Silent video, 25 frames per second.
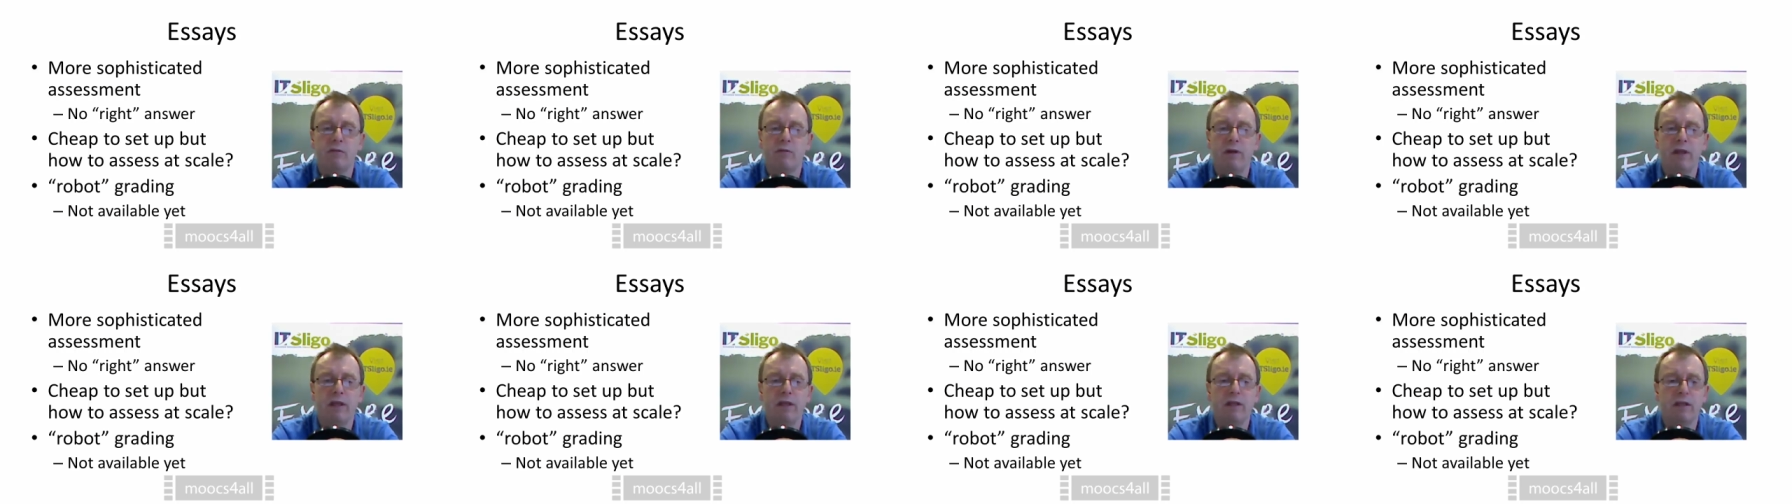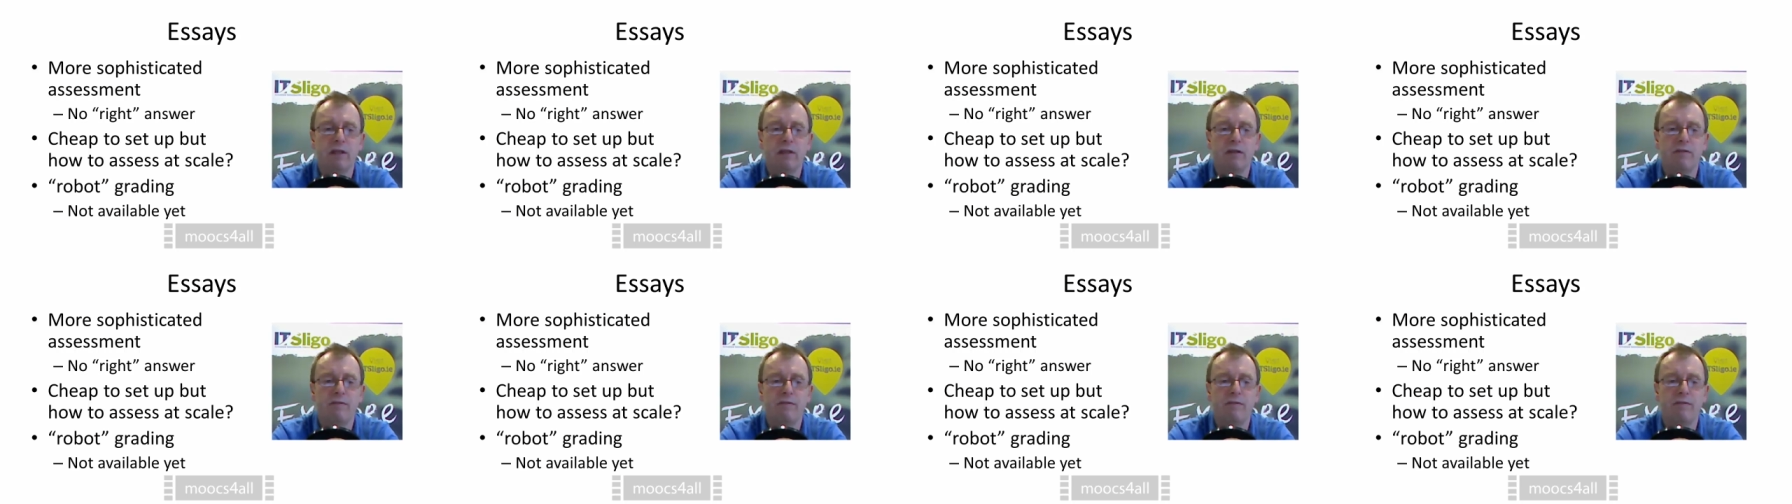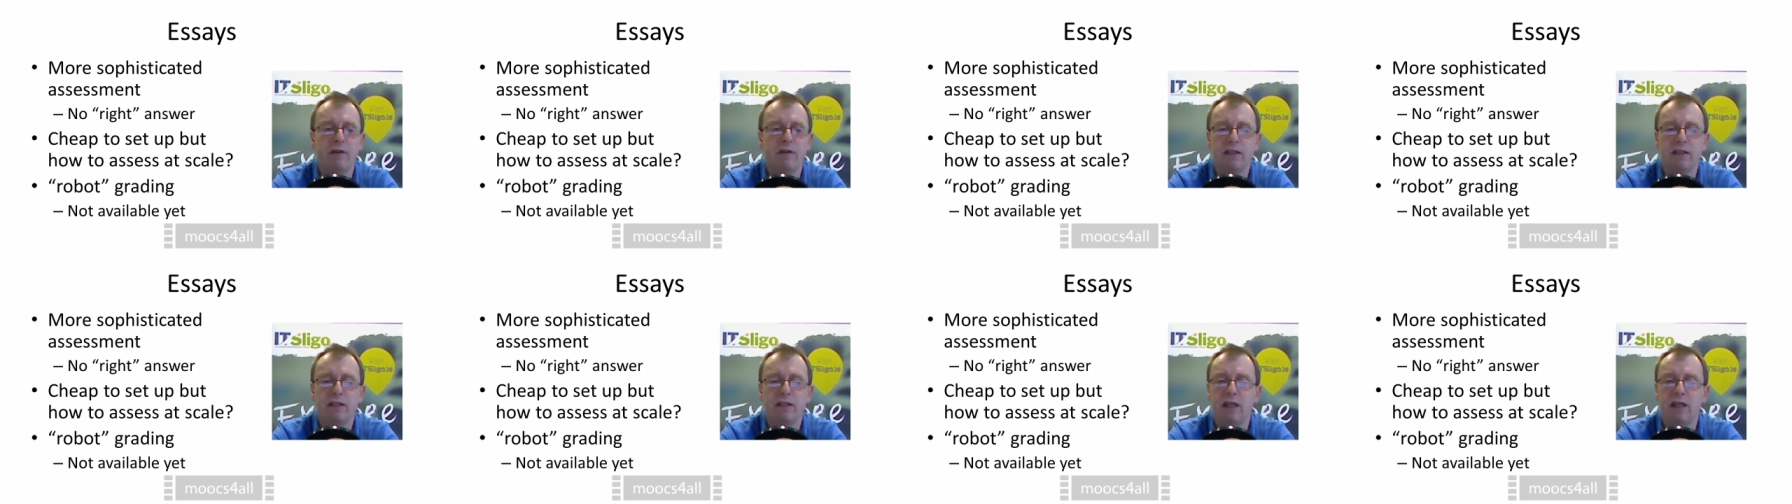grading of
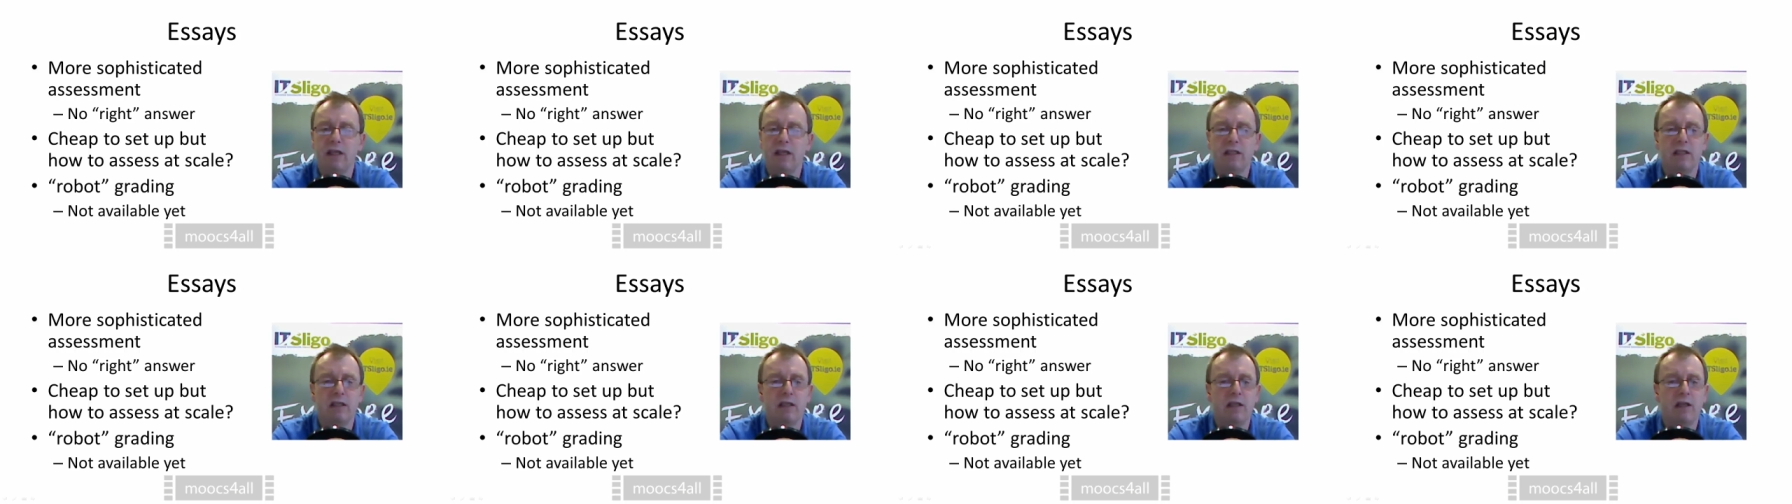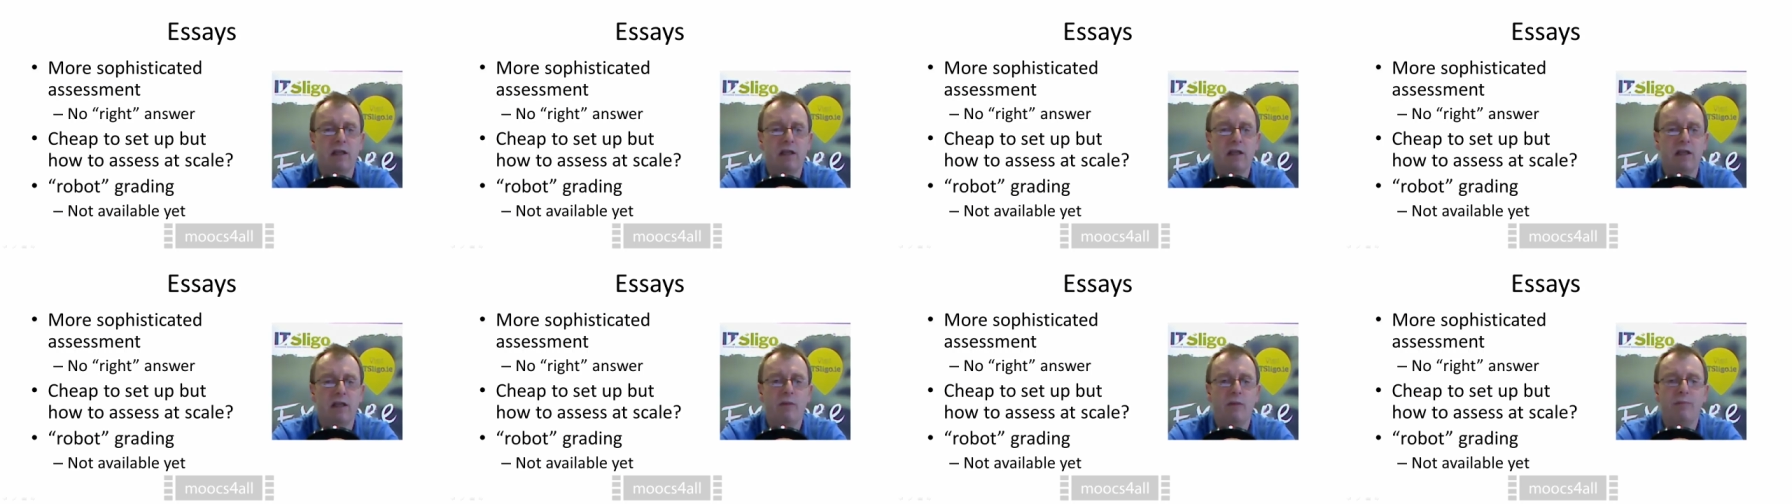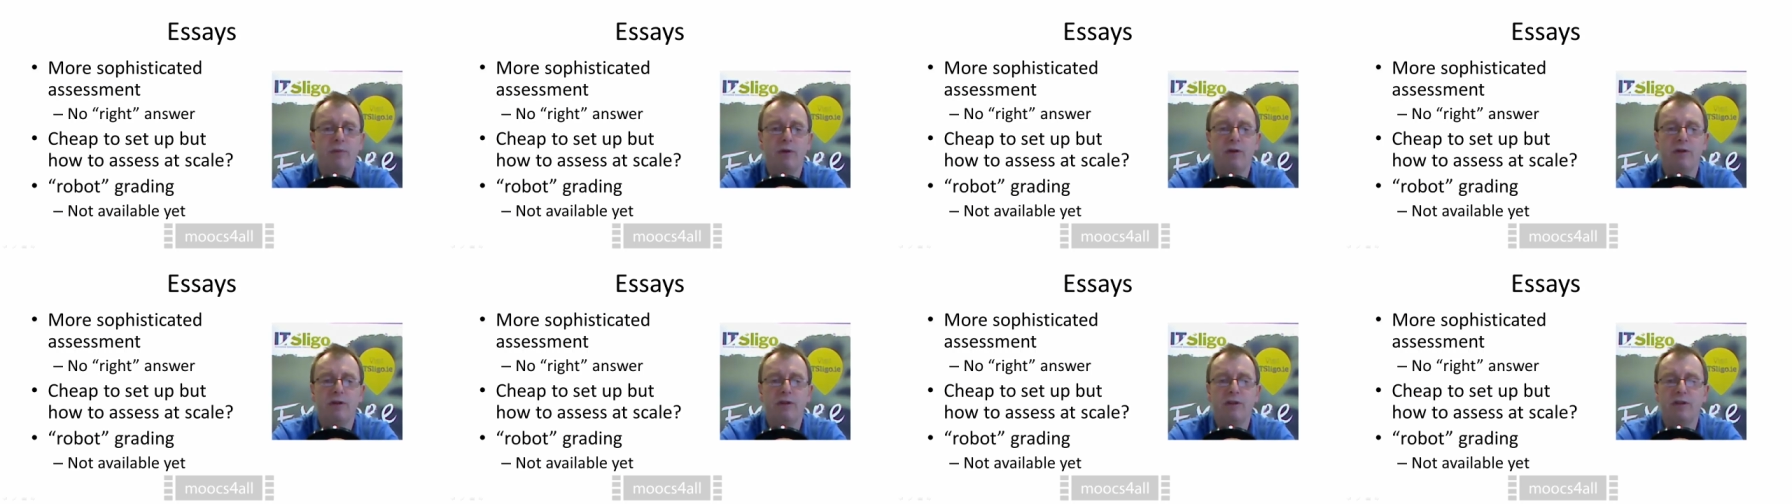essays,
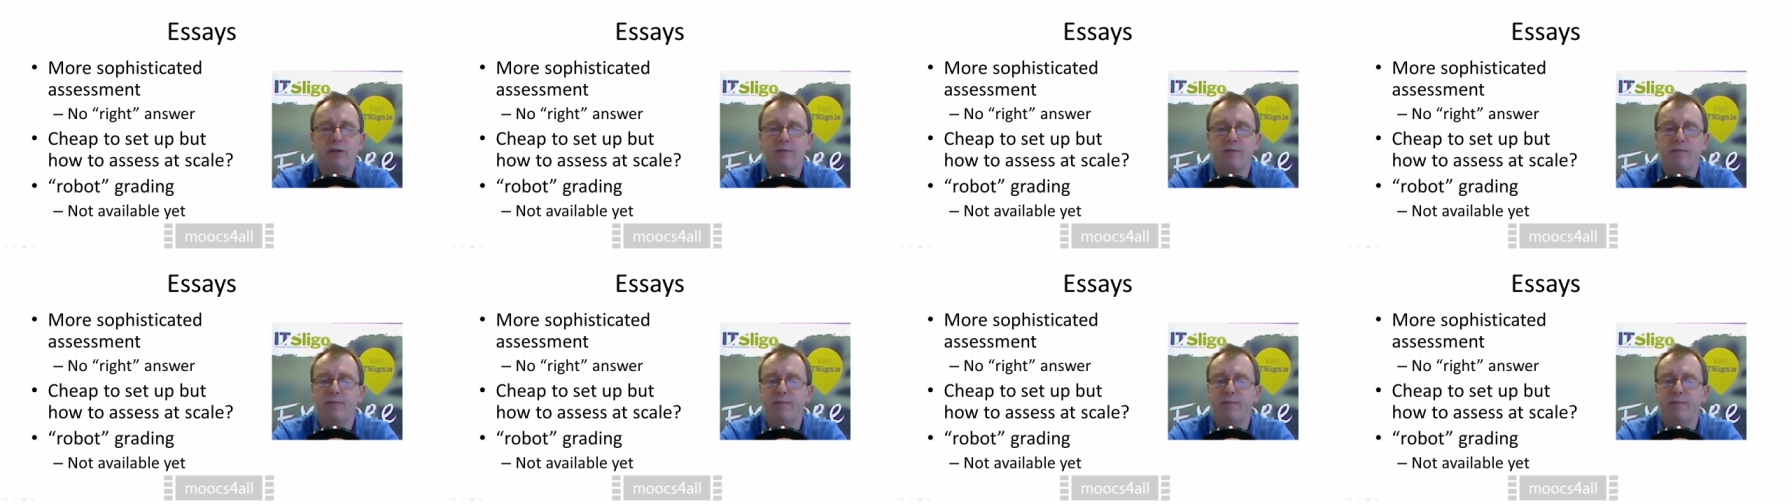but